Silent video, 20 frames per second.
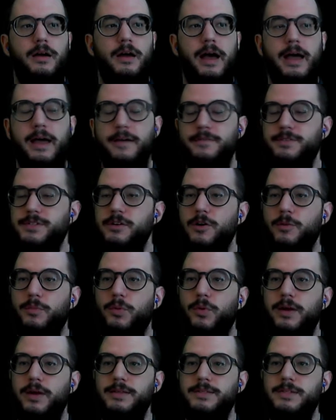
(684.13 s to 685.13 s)
I have
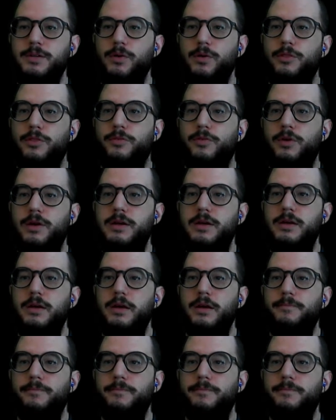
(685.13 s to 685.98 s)
0.03,